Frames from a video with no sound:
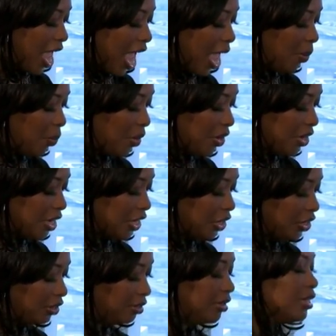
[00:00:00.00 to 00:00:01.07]
And what are
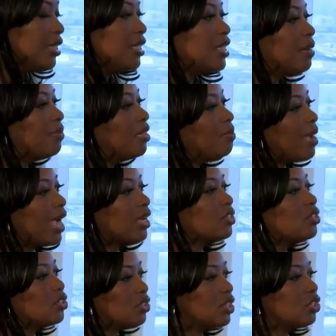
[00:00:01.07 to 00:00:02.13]
included in some of the
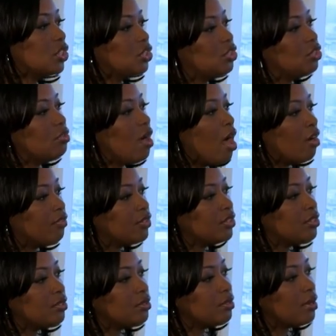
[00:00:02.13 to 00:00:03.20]
packages that you do offer
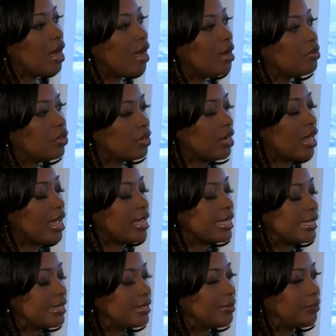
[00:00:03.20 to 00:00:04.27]
to your
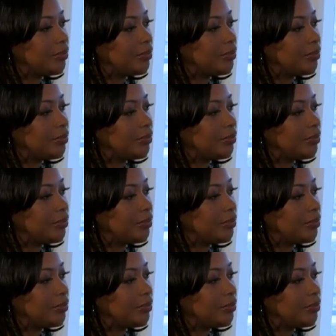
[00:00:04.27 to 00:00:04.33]
clients?